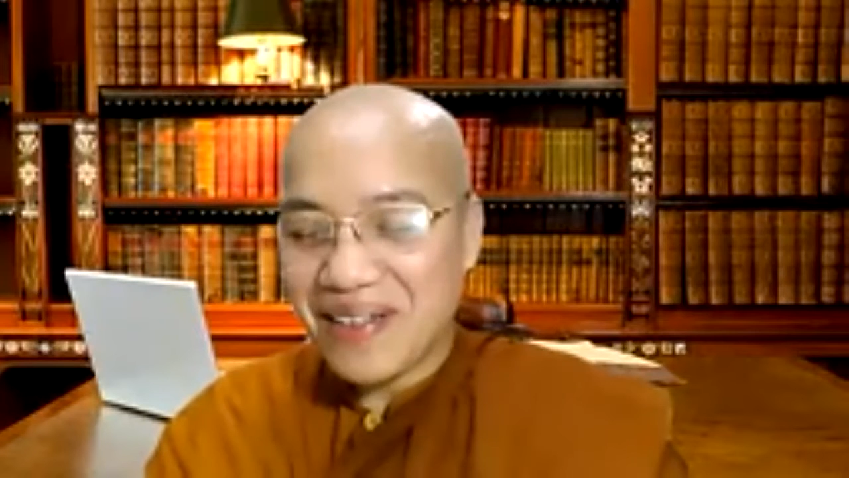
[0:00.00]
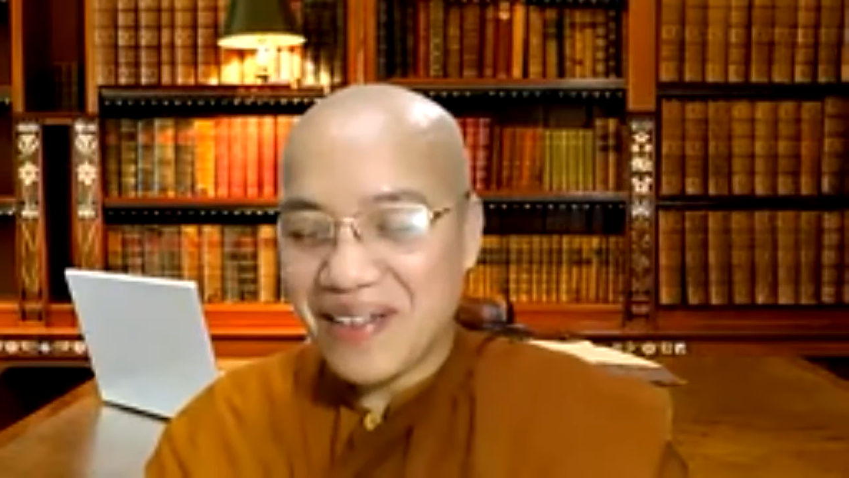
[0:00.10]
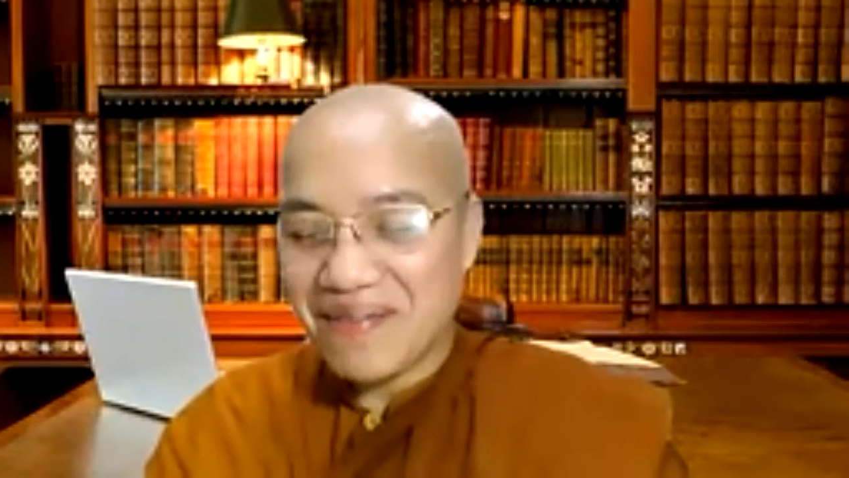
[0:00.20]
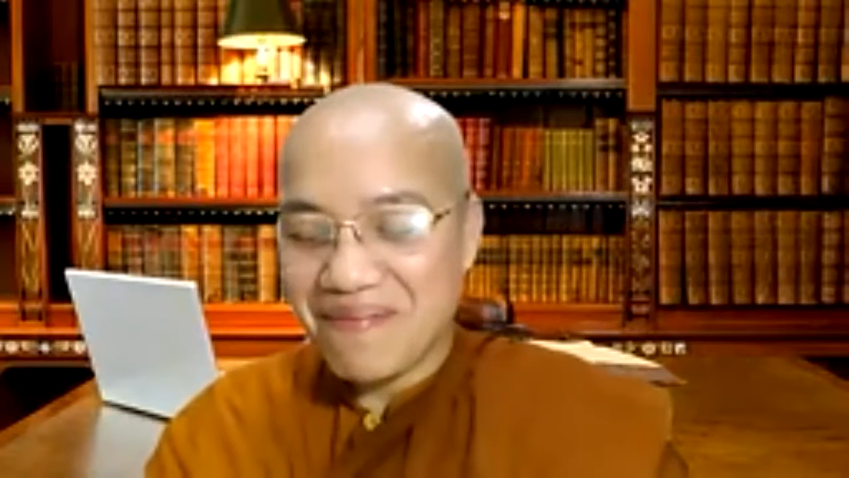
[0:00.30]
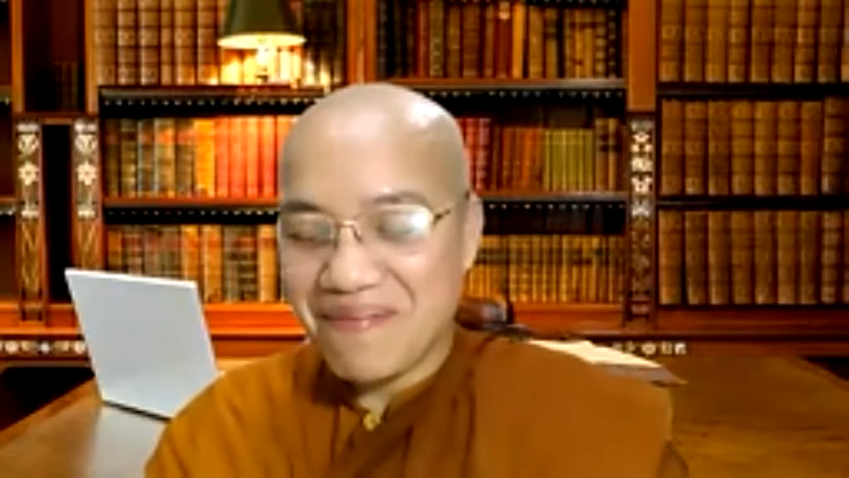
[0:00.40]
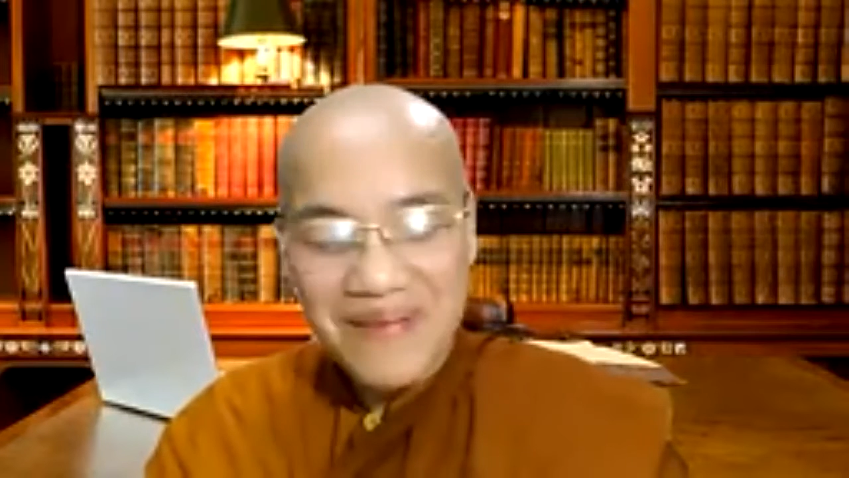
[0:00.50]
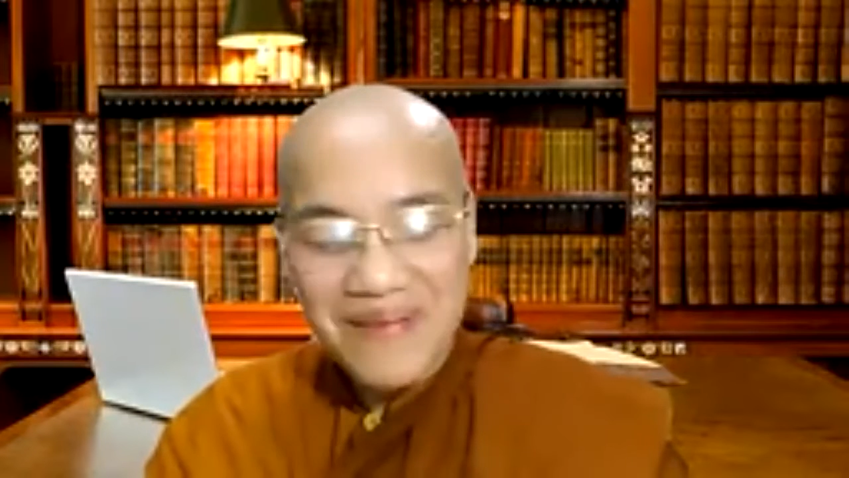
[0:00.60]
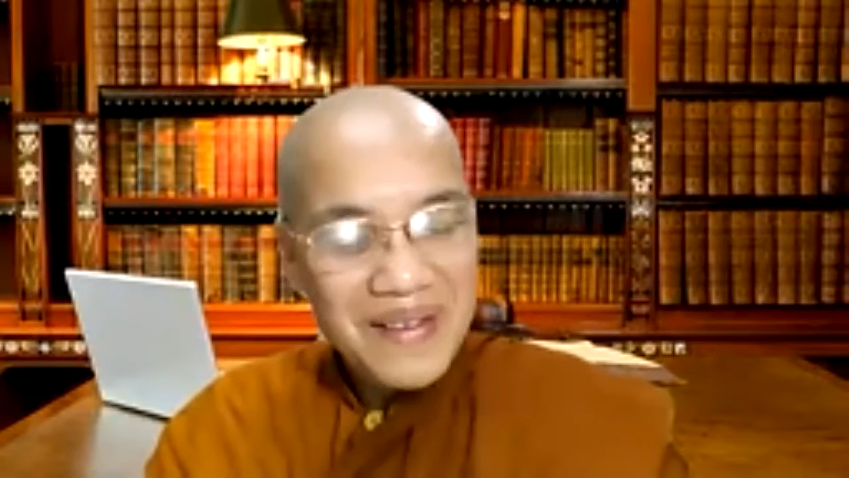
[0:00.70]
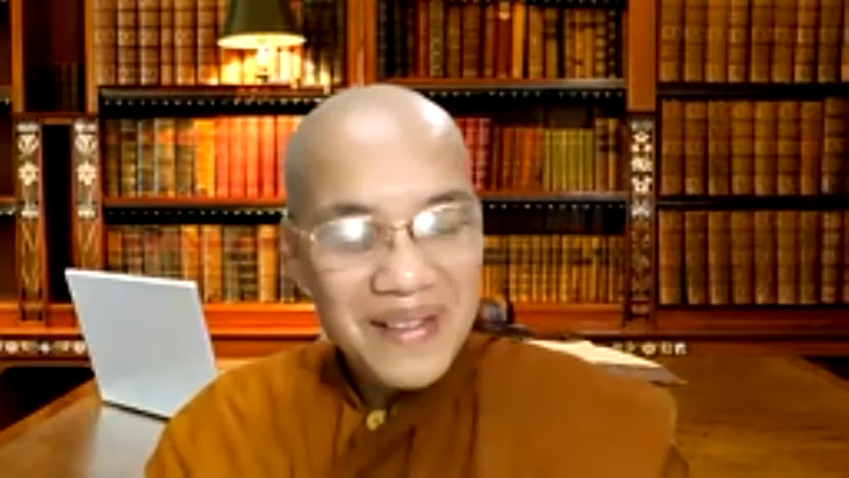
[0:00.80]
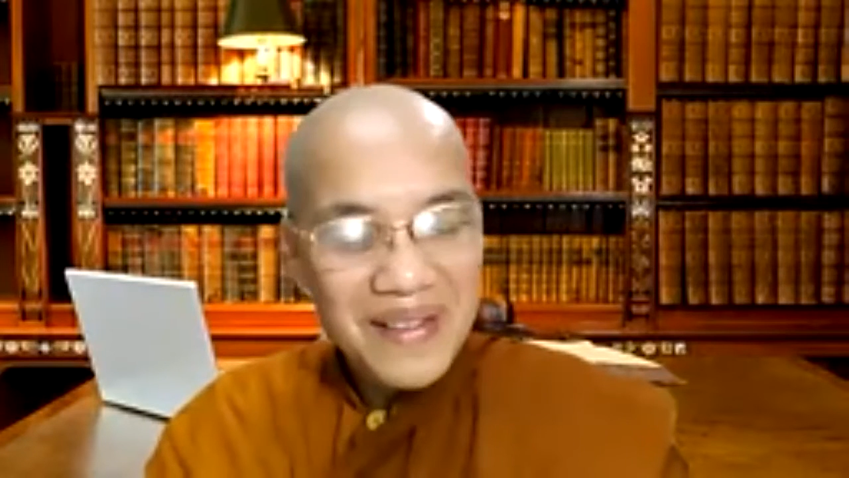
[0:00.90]
the,
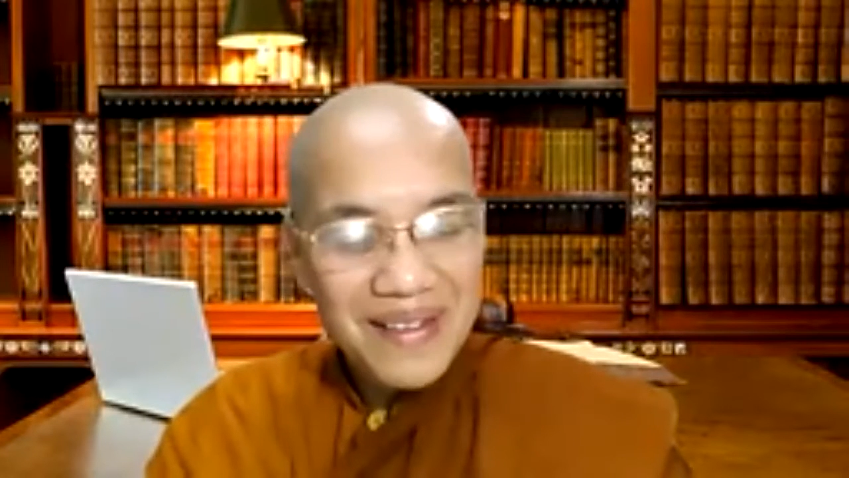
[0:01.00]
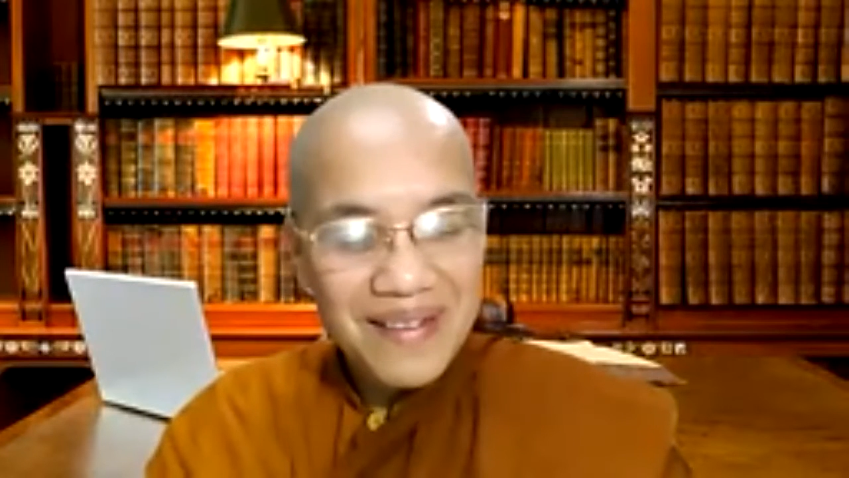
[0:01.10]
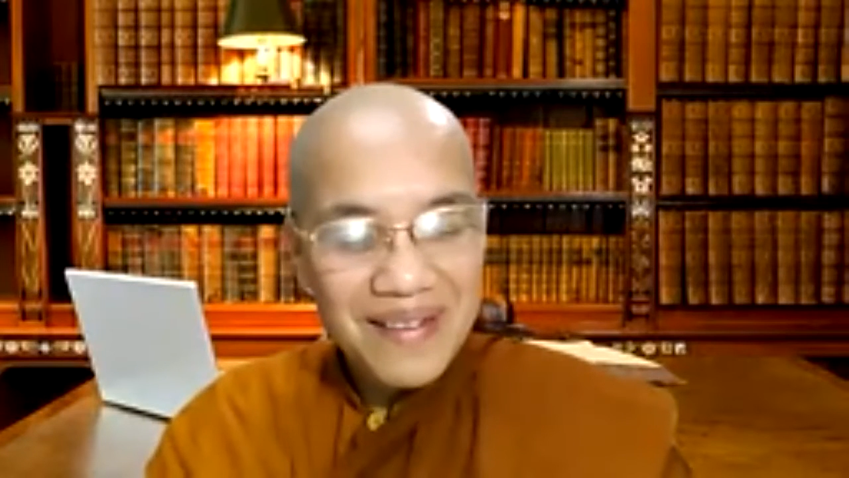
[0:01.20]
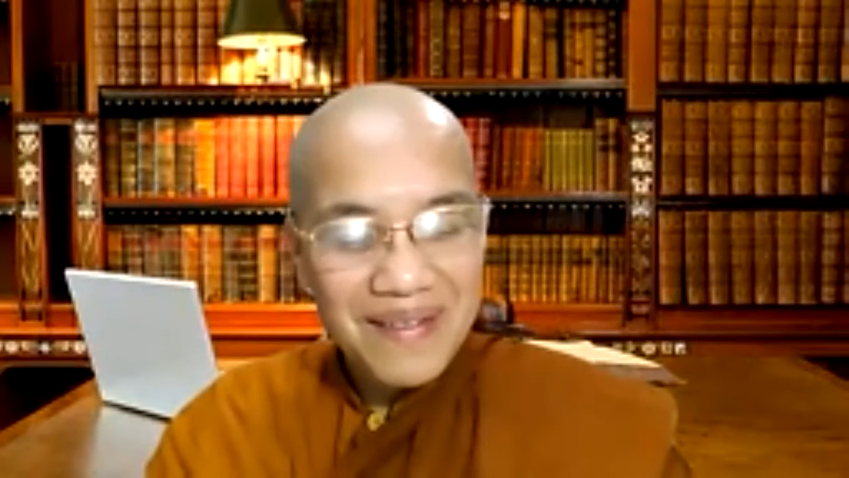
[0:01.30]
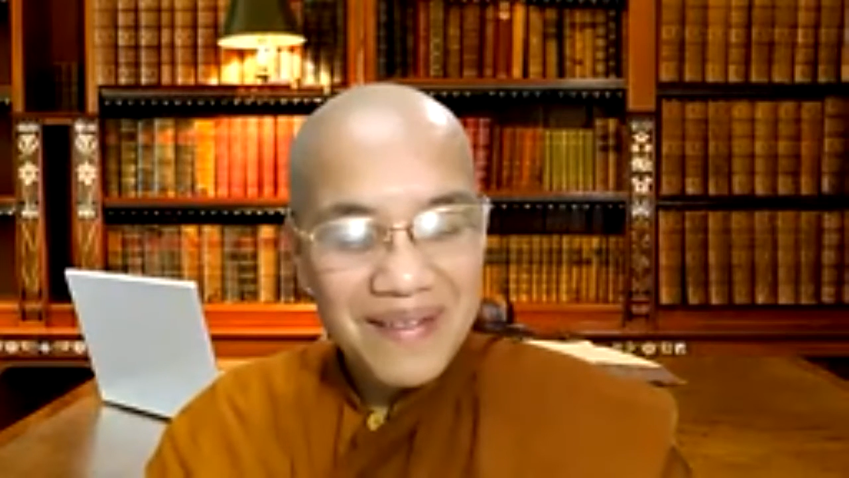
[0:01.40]
the